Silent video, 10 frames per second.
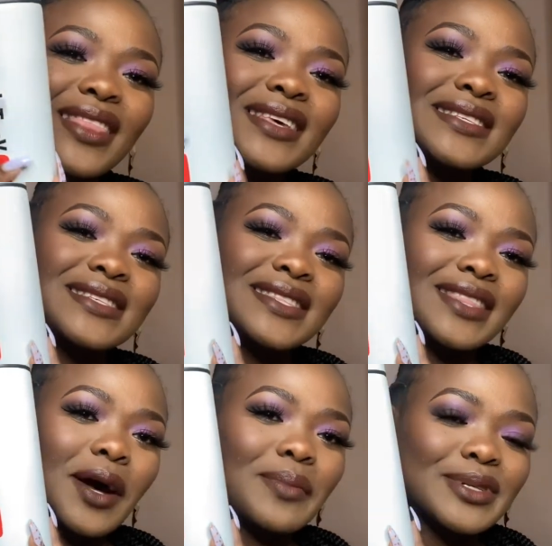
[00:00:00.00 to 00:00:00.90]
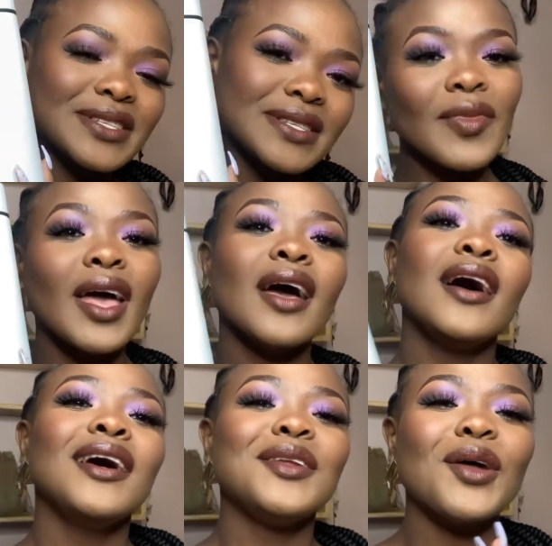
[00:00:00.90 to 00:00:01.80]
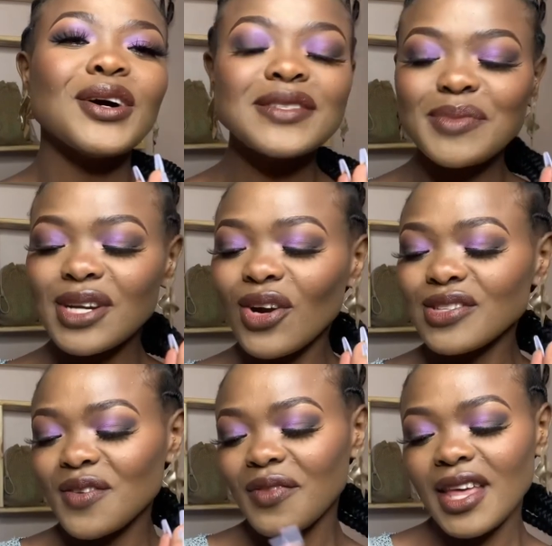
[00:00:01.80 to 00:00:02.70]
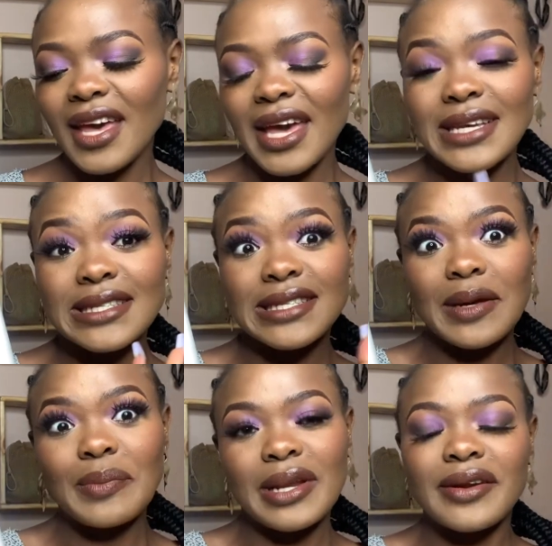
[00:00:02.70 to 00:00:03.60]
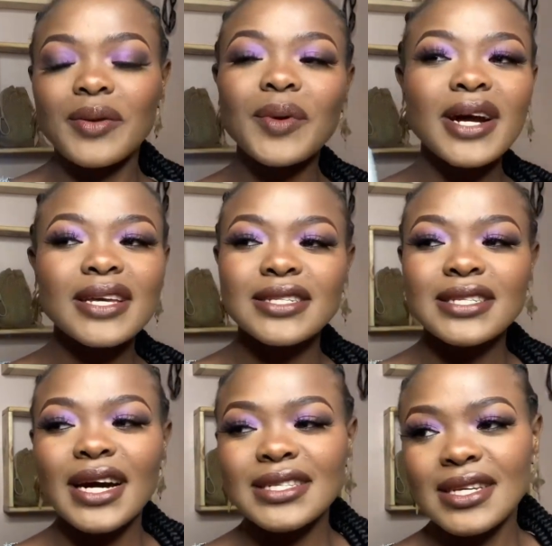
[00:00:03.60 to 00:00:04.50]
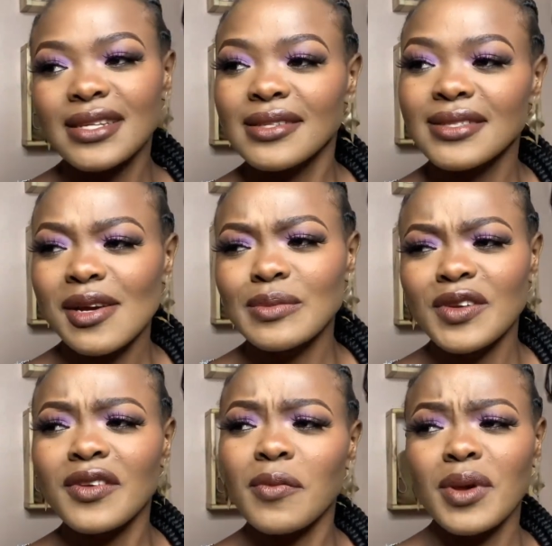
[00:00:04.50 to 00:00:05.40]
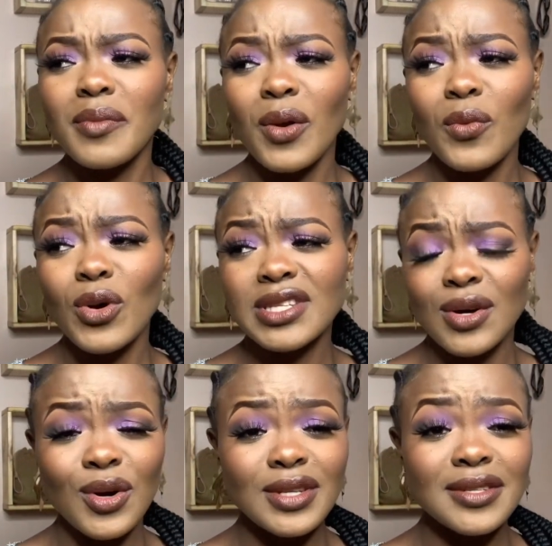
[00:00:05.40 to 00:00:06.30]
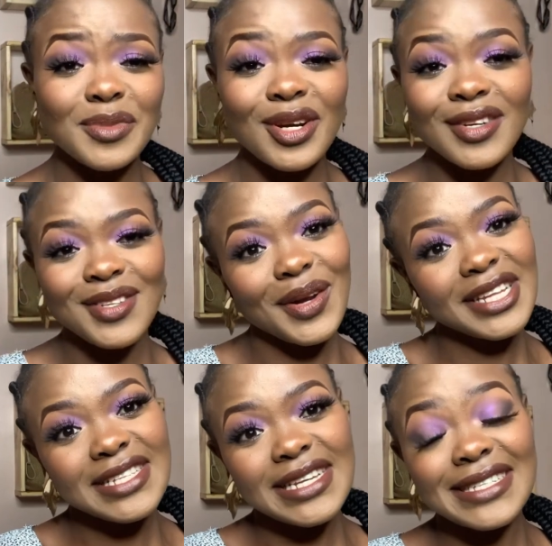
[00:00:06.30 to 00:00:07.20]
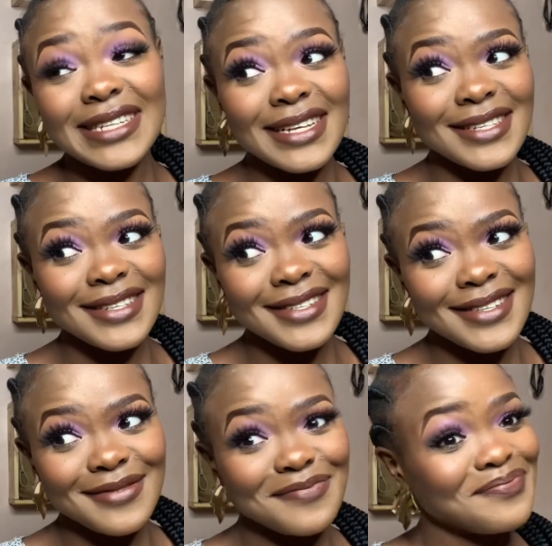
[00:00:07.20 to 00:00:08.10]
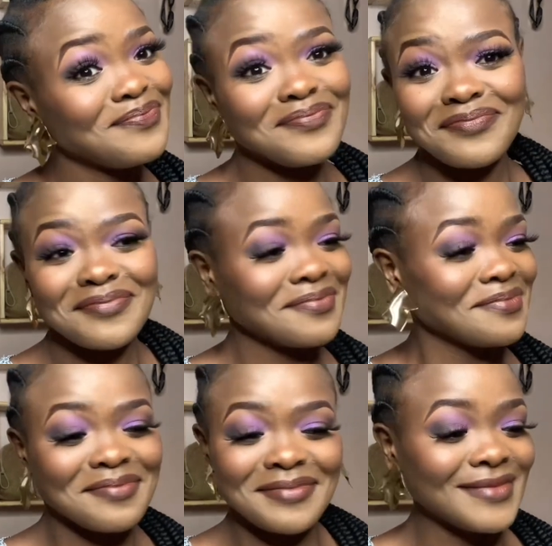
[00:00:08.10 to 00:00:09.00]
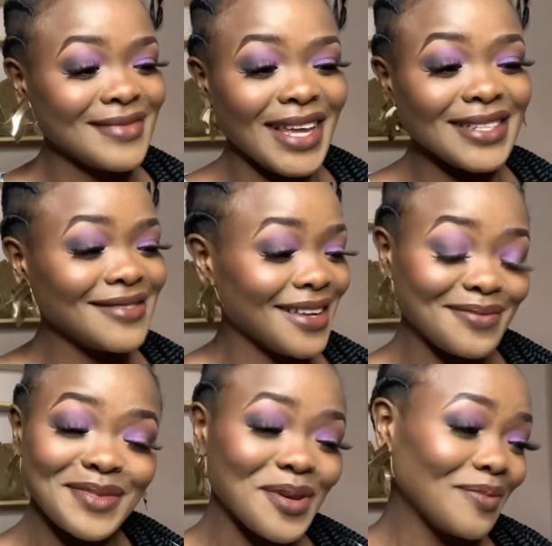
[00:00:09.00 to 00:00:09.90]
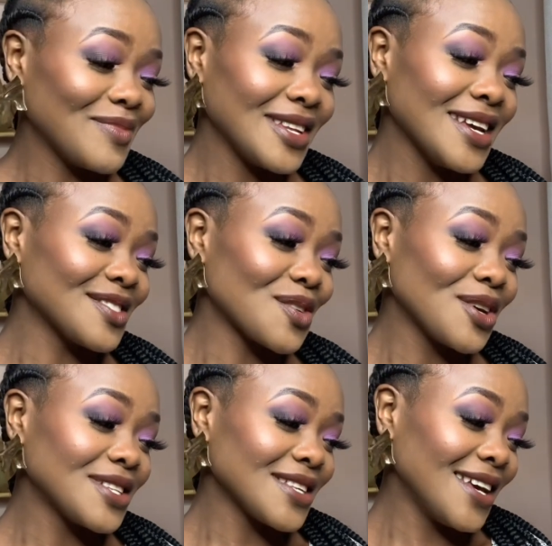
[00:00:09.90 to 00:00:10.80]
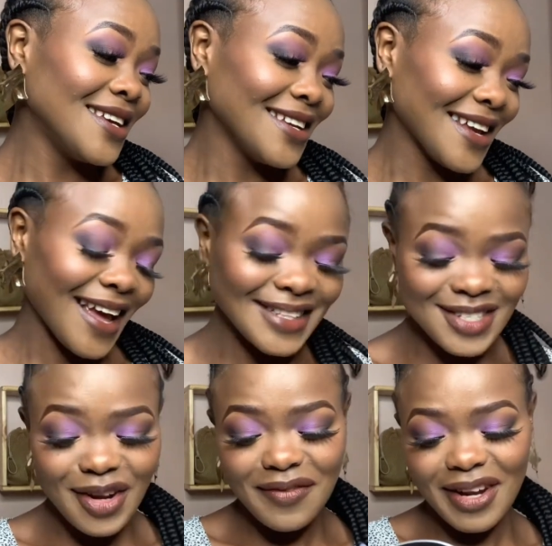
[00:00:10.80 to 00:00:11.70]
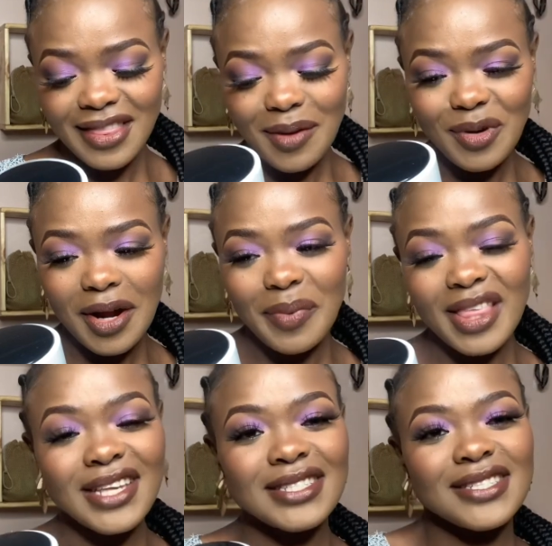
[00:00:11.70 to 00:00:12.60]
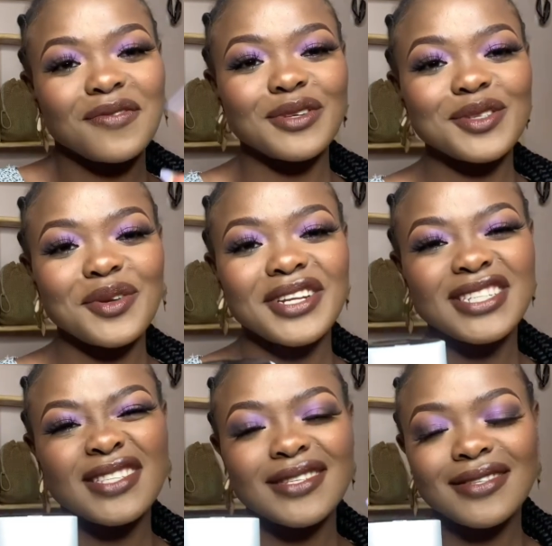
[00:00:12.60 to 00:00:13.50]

this thermos. Not because of the exemplary work it does in terms of keeping my water hot, because honestly it doesn't. It does not. It's not even a thermocup. I think it's just for storage.